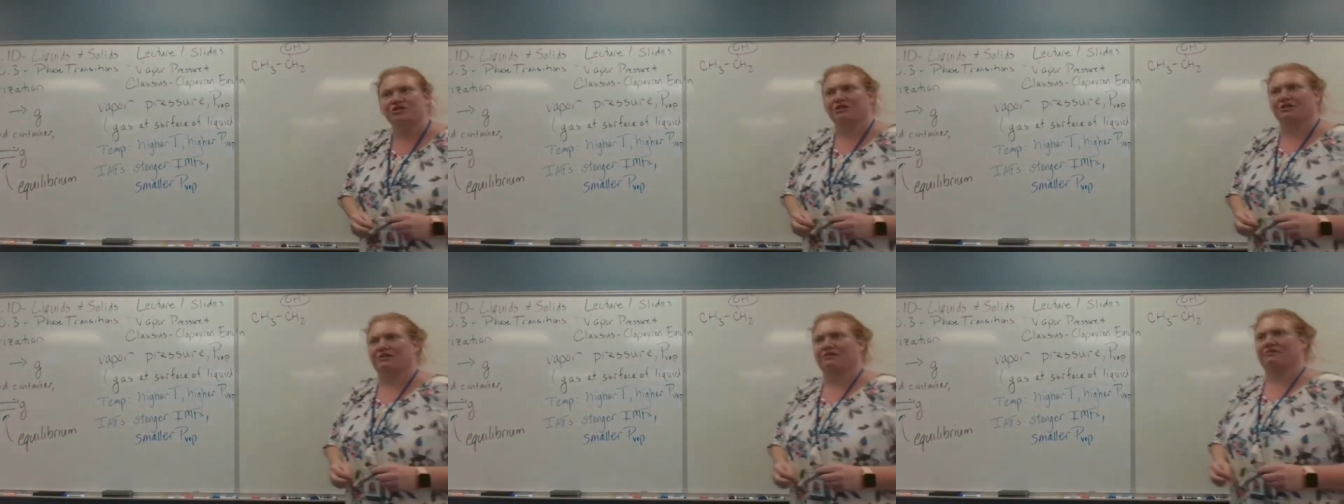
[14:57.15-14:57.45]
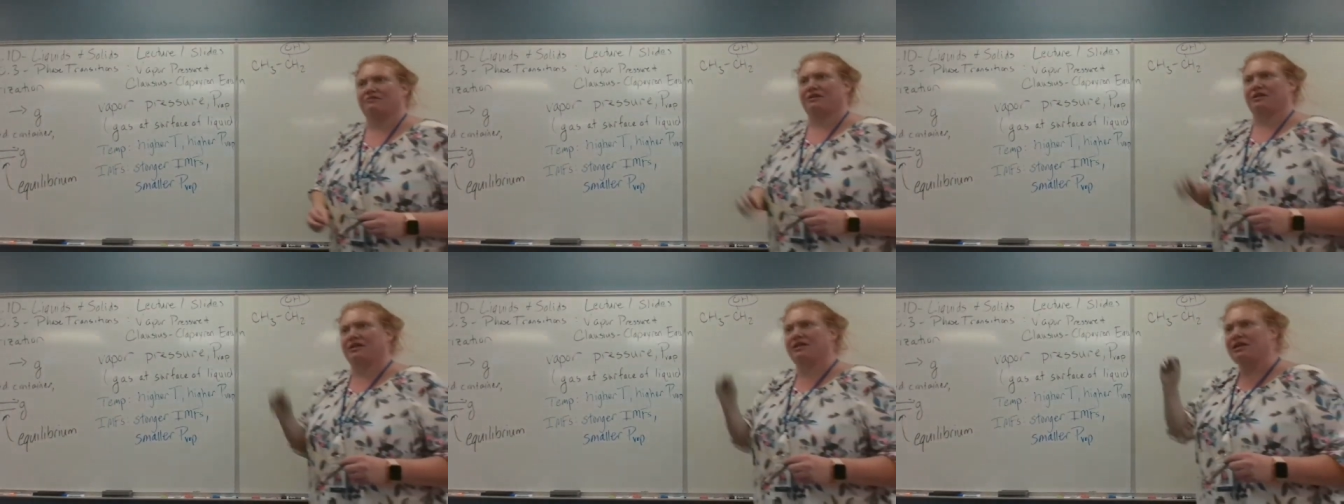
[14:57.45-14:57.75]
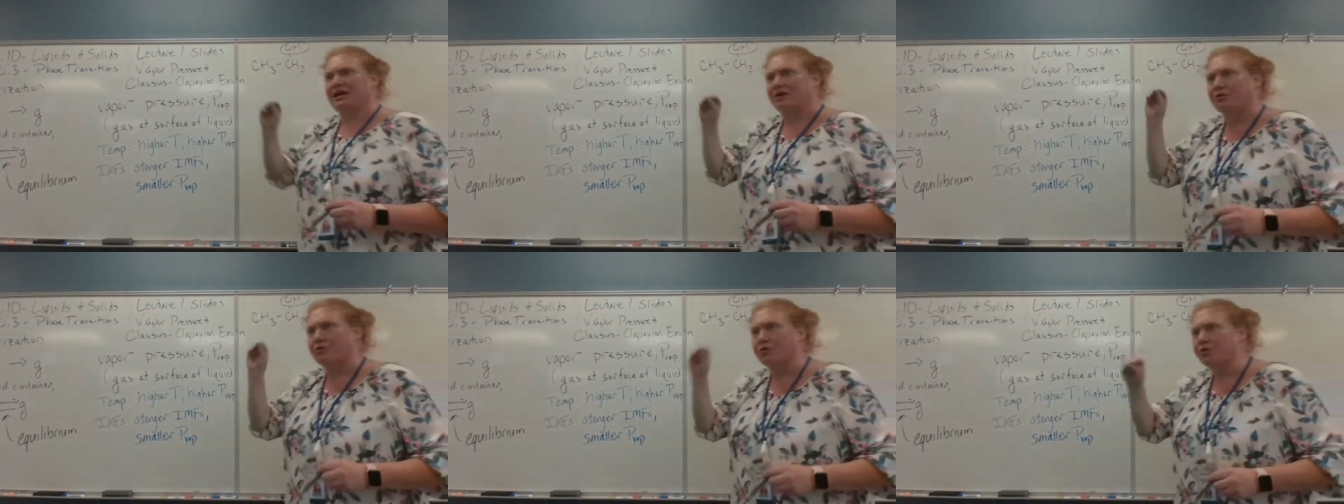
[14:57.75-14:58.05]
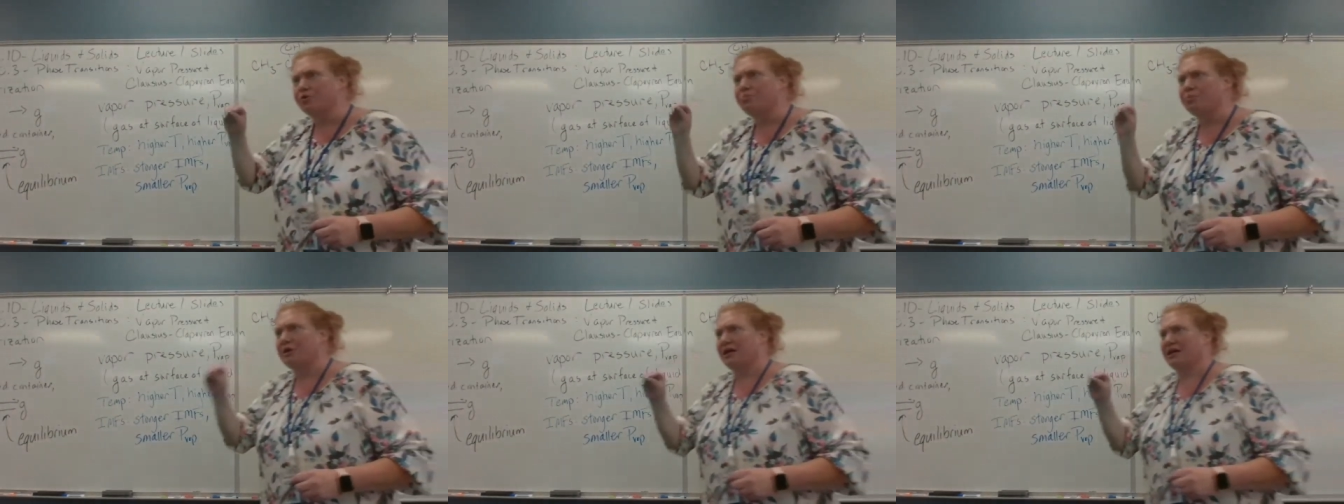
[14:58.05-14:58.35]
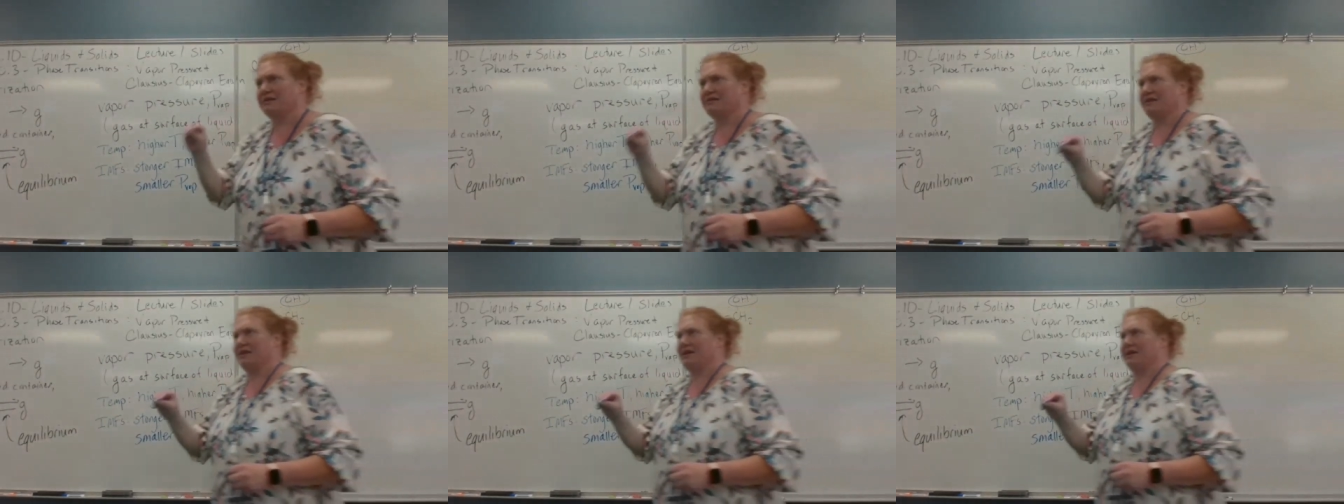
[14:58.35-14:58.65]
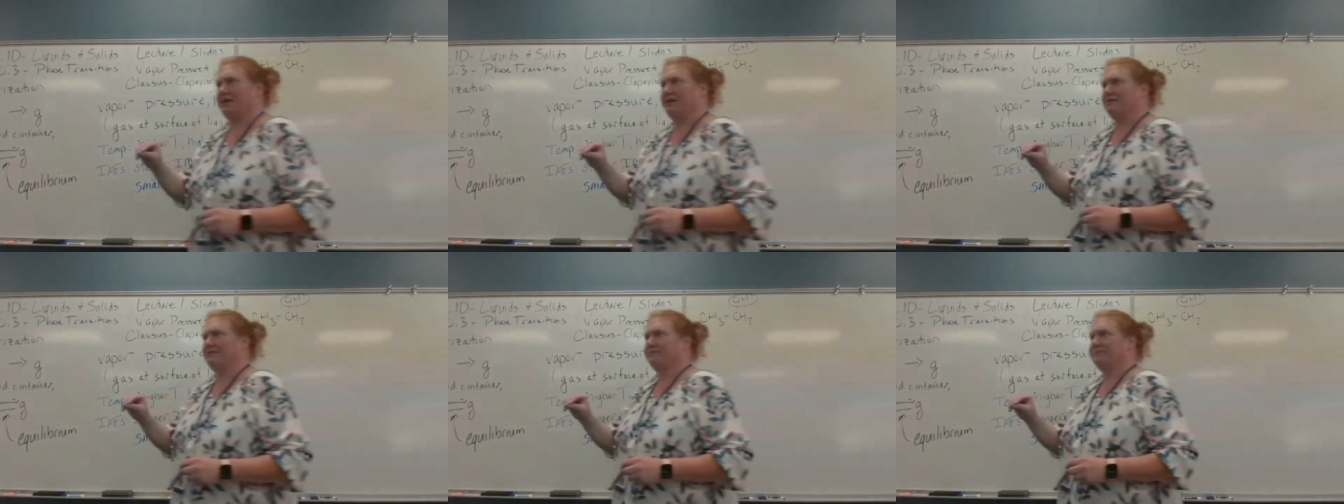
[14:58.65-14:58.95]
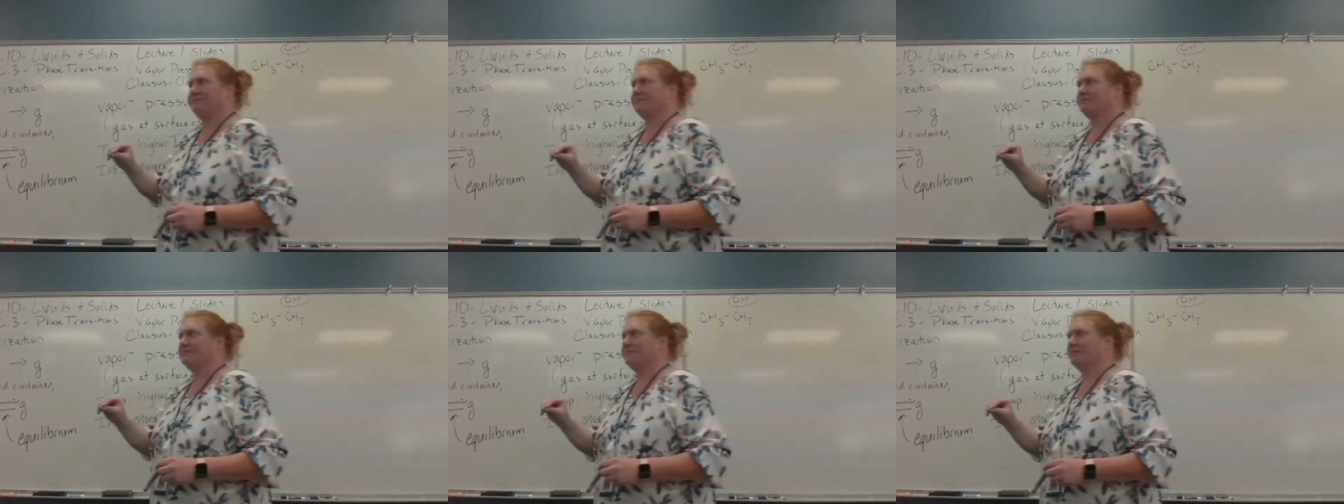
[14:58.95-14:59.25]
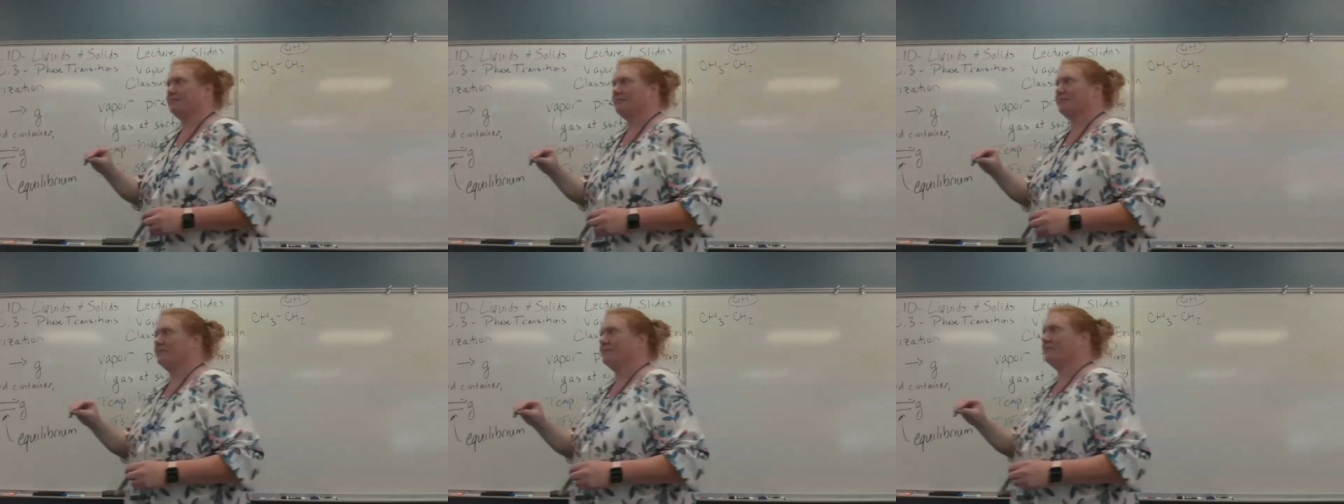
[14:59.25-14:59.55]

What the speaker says: and a hydrogen in a group like that,